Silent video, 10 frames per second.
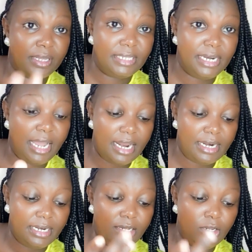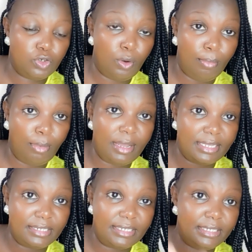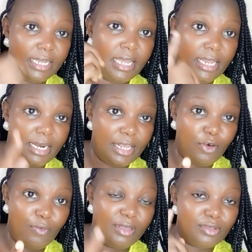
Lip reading: 300 Tomboya Street, Nairobi.